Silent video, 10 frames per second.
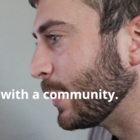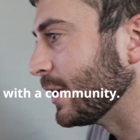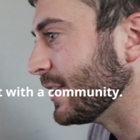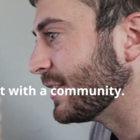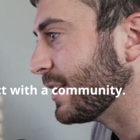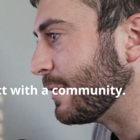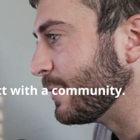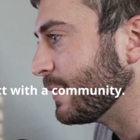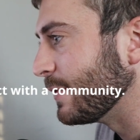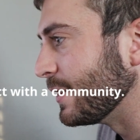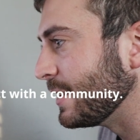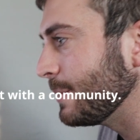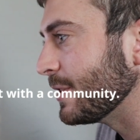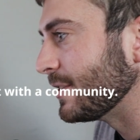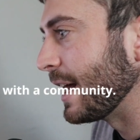And then finally, what I've done
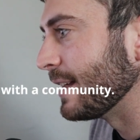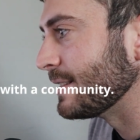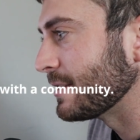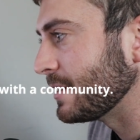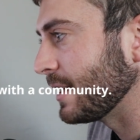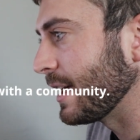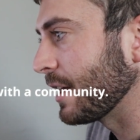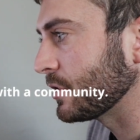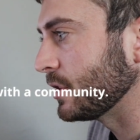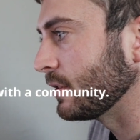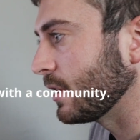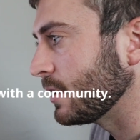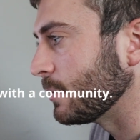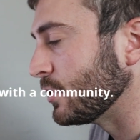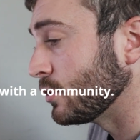in the past is I've connected
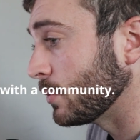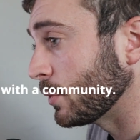with